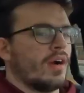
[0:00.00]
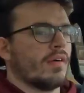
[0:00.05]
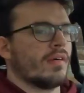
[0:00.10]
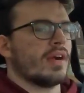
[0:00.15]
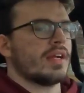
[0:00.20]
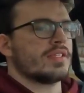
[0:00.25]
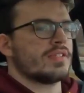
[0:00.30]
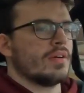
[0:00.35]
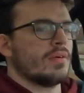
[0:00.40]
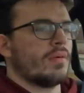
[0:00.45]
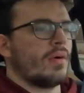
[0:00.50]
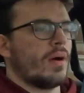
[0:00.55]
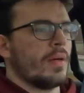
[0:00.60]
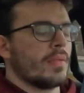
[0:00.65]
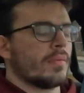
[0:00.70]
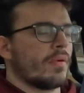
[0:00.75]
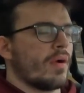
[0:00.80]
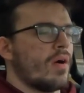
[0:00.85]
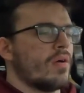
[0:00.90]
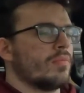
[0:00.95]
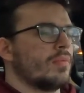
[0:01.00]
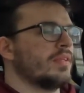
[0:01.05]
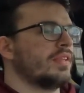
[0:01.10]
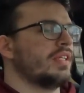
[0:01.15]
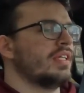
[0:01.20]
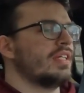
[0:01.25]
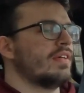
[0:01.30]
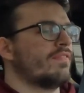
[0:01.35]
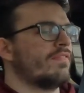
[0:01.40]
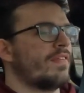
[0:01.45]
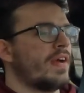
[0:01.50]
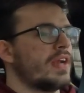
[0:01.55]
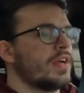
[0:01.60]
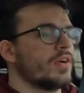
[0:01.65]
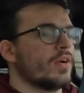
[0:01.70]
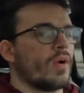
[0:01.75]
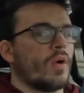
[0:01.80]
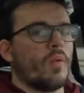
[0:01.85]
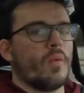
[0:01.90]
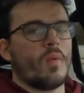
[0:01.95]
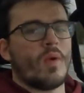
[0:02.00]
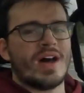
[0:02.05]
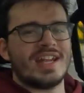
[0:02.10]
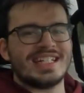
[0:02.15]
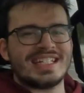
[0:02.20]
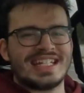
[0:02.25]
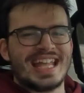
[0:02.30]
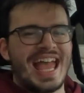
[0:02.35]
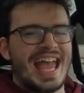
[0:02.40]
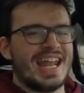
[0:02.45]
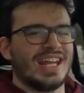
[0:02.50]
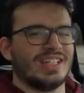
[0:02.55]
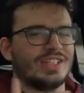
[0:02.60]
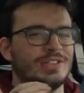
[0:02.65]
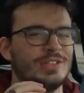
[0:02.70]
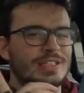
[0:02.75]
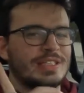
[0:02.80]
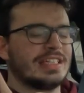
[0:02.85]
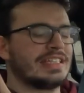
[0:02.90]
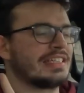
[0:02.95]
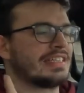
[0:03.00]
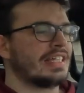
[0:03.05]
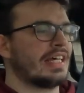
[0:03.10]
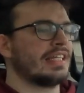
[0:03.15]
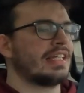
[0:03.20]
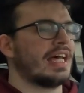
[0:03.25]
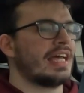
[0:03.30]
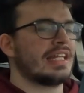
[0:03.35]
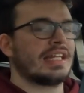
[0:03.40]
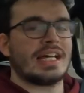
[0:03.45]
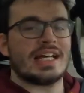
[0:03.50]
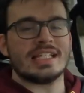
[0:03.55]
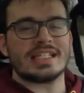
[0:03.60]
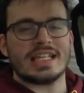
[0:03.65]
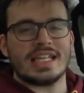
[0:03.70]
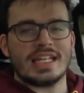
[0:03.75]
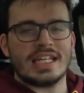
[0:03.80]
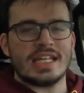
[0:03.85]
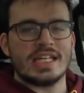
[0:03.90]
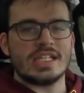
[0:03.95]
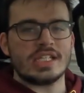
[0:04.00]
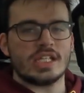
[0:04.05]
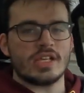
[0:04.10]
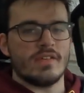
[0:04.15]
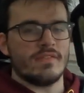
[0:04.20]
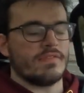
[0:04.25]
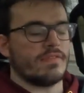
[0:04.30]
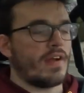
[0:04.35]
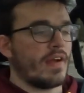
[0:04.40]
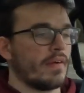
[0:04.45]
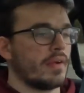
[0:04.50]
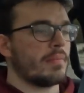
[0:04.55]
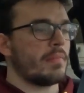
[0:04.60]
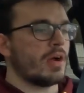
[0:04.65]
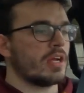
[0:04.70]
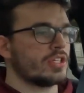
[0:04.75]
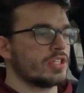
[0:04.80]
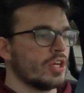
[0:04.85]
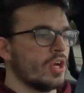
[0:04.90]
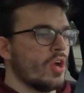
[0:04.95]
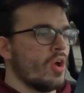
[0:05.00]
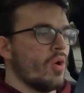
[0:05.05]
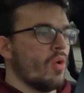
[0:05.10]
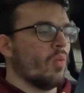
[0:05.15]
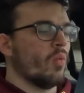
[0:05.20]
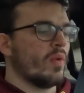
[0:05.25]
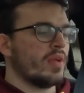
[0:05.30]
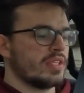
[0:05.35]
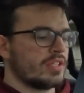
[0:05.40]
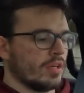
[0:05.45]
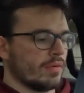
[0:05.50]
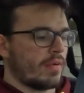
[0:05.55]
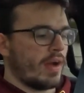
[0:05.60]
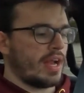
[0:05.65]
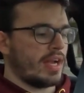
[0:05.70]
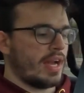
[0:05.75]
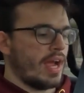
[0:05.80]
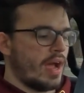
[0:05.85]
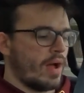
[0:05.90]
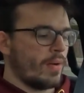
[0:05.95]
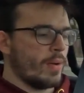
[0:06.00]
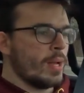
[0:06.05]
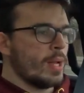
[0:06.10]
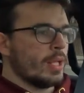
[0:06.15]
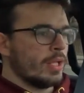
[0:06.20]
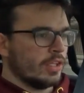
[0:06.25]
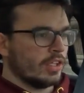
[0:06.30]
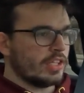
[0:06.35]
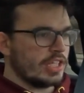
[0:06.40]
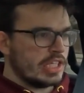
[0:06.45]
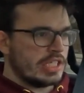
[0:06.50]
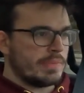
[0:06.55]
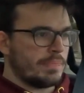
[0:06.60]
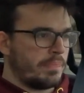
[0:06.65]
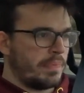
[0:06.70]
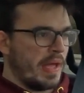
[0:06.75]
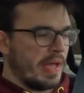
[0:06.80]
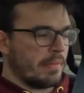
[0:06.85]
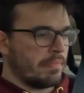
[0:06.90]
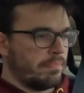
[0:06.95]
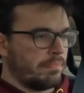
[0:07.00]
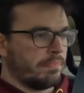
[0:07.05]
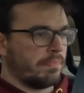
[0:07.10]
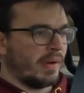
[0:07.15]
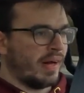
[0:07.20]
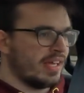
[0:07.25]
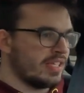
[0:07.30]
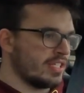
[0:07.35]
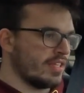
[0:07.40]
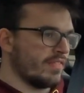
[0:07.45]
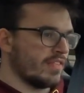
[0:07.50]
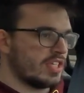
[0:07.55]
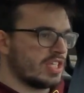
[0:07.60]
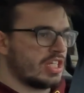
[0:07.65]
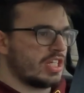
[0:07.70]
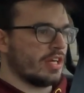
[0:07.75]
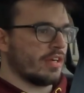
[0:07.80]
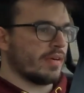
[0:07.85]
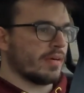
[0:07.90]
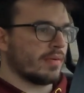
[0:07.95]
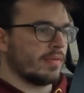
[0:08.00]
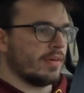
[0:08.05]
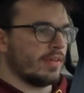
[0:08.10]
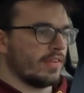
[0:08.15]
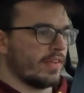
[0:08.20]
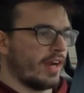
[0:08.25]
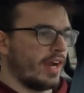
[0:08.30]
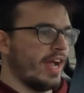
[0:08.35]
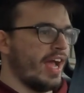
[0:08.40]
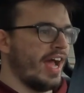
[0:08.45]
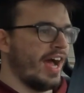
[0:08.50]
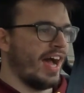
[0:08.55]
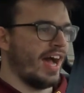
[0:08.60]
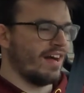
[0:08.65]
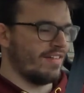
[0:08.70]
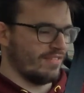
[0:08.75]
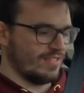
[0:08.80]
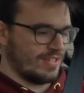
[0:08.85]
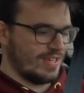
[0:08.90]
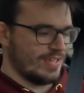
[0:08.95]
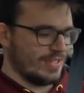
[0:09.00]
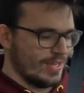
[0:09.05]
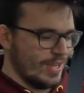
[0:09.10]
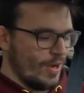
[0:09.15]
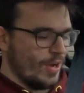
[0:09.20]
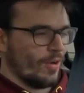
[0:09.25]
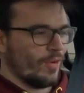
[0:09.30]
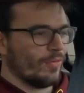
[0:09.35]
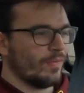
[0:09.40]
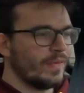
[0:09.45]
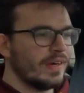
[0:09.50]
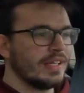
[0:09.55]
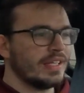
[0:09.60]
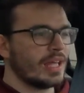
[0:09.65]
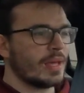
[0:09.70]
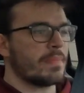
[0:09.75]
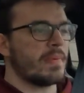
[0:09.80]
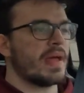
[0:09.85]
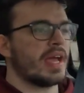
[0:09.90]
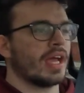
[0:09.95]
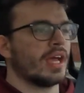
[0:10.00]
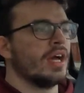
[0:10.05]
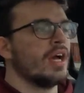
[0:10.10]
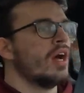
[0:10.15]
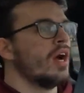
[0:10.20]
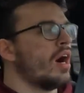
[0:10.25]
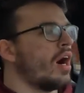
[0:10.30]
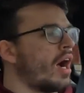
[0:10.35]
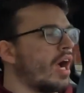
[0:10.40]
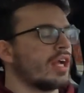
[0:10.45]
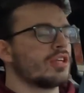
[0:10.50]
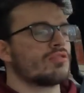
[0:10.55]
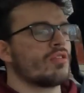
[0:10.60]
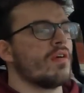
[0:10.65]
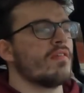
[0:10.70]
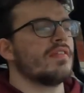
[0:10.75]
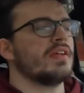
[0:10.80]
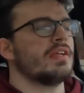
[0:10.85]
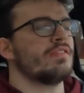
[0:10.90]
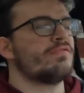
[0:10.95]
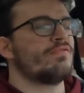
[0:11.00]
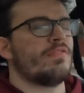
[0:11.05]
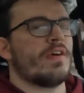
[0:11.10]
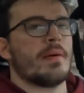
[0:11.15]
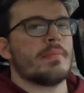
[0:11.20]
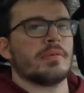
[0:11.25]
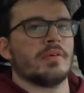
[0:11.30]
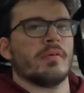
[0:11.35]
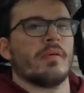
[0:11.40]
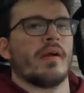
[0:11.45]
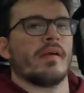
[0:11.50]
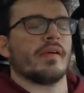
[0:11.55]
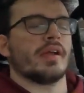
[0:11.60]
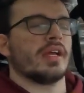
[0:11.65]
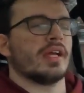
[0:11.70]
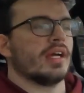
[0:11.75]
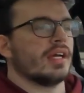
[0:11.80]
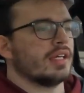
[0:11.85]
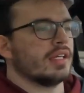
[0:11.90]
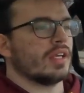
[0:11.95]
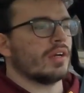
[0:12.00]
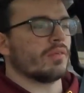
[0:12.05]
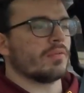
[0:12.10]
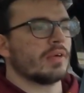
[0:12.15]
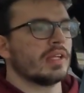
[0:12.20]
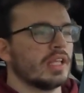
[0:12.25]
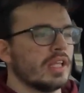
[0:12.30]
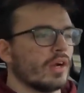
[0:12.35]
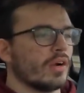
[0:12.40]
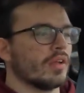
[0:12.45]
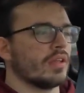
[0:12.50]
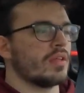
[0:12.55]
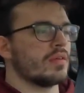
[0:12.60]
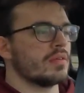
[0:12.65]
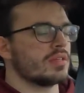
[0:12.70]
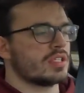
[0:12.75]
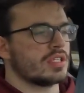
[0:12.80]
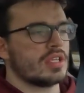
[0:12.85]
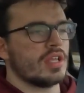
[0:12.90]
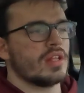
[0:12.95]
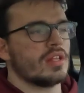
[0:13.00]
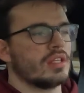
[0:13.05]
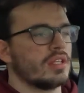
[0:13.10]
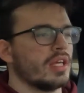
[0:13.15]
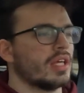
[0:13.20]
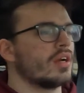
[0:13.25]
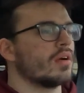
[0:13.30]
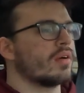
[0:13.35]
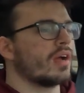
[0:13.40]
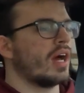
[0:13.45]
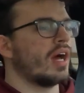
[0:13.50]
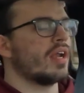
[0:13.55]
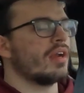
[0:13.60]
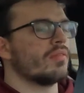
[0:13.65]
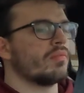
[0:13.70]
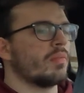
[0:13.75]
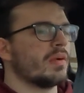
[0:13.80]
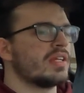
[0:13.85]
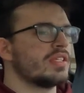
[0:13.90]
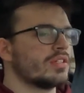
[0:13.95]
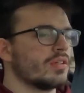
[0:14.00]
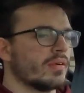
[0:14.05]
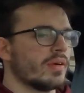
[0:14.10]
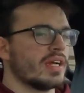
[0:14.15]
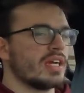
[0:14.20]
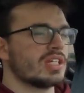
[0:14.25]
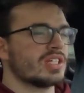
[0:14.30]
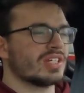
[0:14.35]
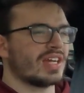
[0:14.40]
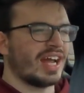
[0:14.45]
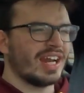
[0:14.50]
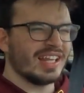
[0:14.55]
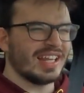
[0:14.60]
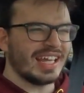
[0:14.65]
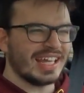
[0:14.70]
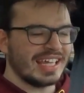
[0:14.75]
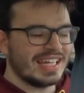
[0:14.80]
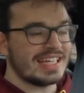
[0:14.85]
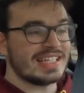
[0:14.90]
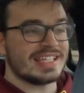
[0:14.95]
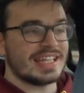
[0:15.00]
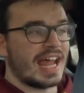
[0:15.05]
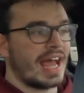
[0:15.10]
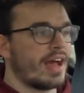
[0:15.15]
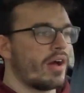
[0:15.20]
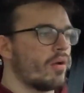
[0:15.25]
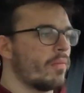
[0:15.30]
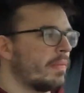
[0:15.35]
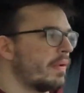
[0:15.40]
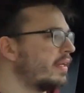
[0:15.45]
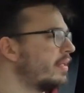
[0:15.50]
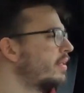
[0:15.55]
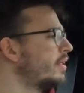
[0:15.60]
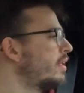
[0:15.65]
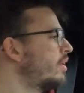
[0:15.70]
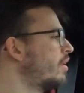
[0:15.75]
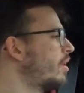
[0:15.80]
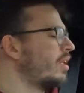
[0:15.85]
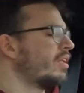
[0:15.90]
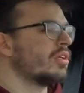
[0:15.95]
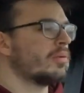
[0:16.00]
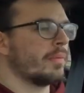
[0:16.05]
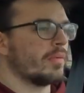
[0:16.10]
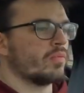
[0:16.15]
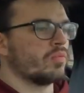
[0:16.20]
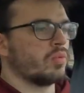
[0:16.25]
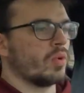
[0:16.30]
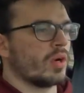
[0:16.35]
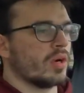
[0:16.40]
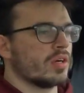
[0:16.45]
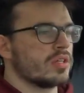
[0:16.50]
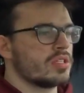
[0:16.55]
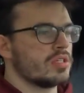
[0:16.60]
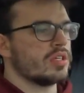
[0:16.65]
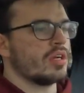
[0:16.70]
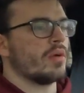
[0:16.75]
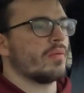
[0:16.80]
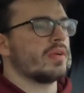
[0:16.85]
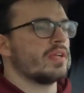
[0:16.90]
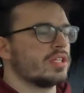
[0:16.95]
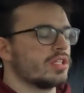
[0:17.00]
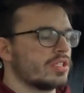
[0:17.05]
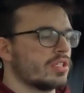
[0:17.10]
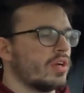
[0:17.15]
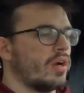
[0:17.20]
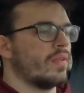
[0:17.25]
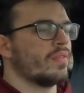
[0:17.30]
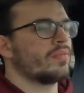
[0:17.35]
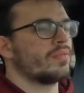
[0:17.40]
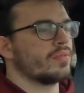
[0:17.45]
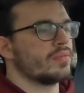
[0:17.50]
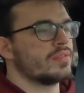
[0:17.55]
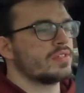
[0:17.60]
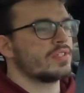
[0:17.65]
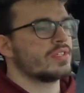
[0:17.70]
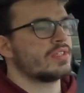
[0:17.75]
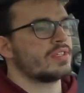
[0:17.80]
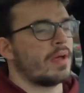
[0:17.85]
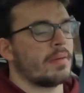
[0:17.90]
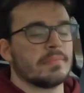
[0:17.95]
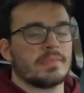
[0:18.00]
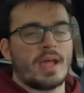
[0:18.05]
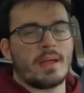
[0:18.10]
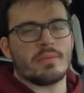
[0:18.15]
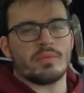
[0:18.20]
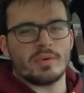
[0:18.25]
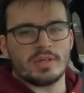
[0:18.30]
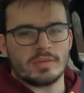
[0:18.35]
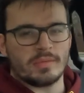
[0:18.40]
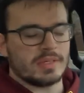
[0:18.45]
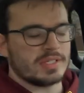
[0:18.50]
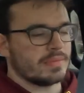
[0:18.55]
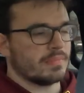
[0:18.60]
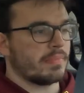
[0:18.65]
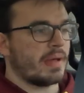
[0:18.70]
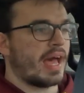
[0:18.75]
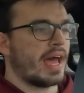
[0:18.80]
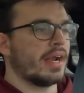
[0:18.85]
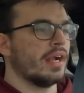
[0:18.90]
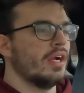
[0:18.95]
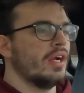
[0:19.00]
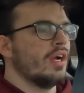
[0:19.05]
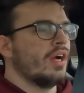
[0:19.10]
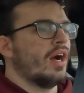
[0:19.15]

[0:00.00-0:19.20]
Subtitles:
All right, so on the road with the Defender 110, losing sunlight because it is very much winter right now. Look at this big bus of a steering wheel that I have. It's just really big. I drove it in February, really early. It was still, kind of winterish, kind of like it is now, but a little bit worse. We had just gone through some type of winter. It wasn't bad.